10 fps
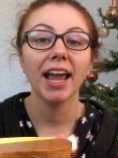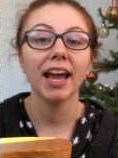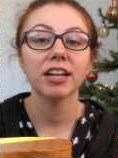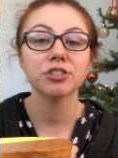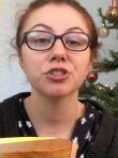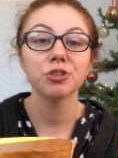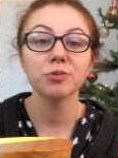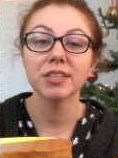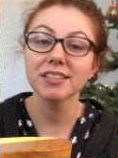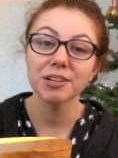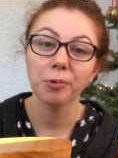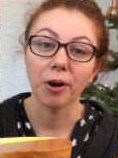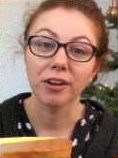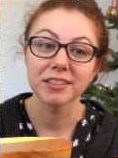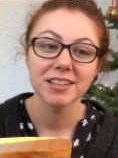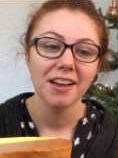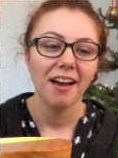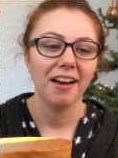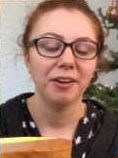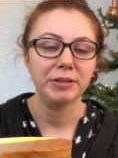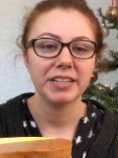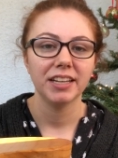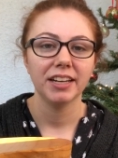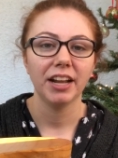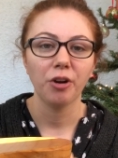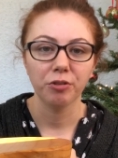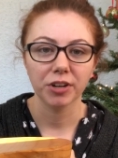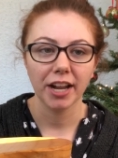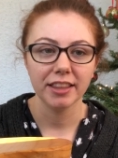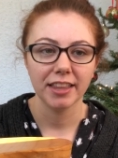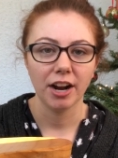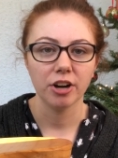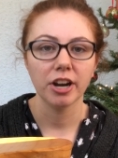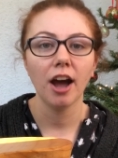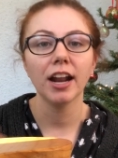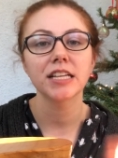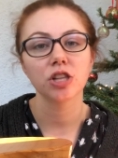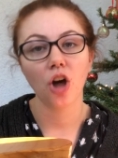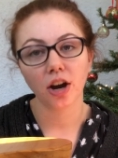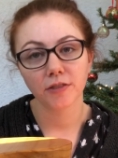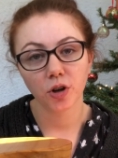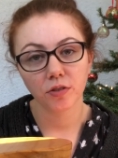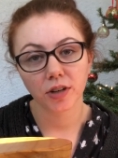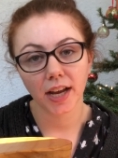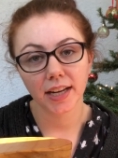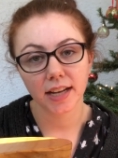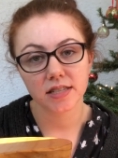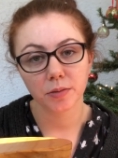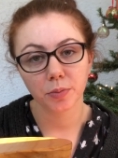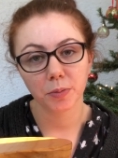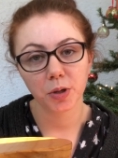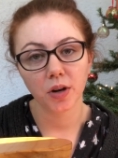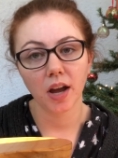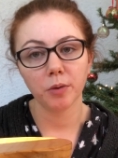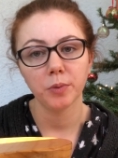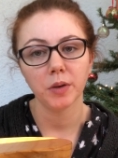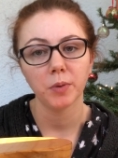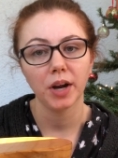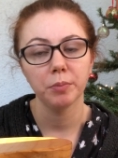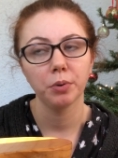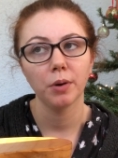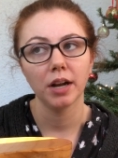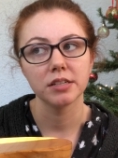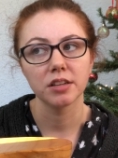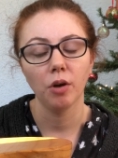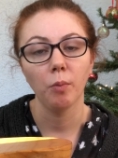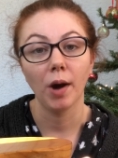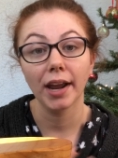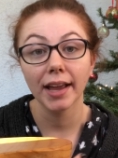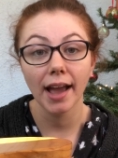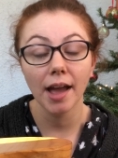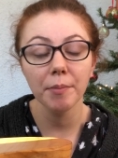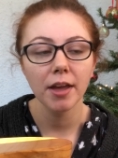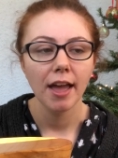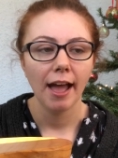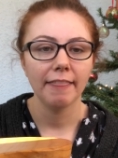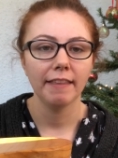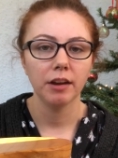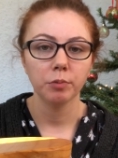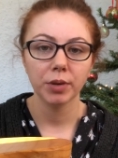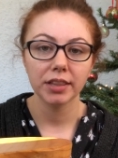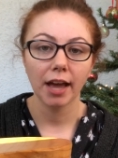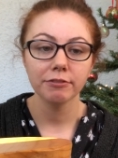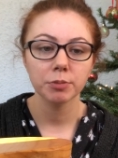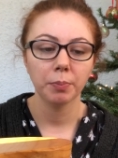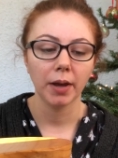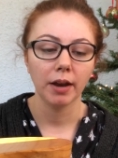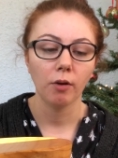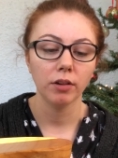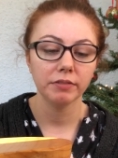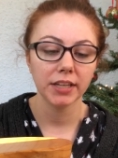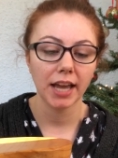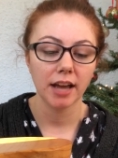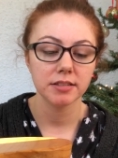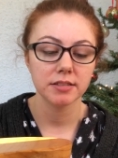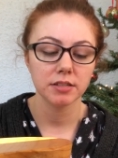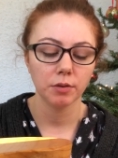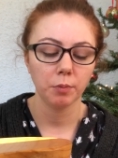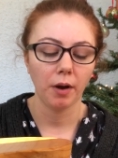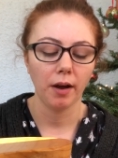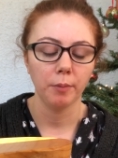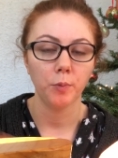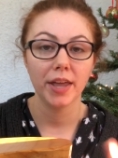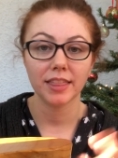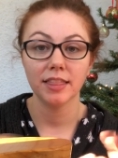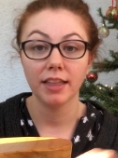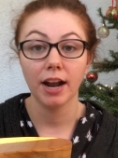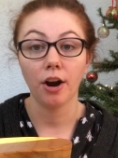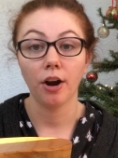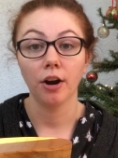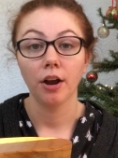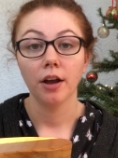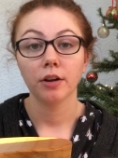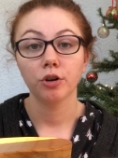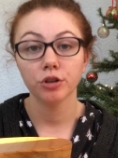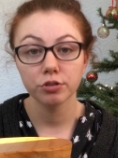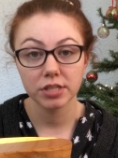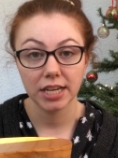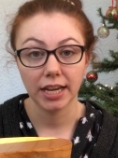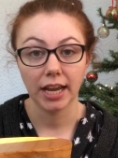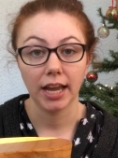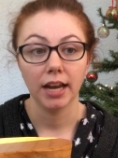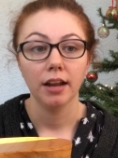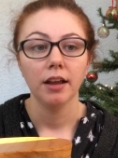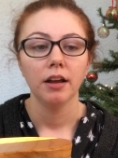and to Disney World. Uh, we did an overnight there, not as long of an overnight as in Bermuda. We were in port until 1 a.m. and then we left, but all of the guests um, with their cruise ticket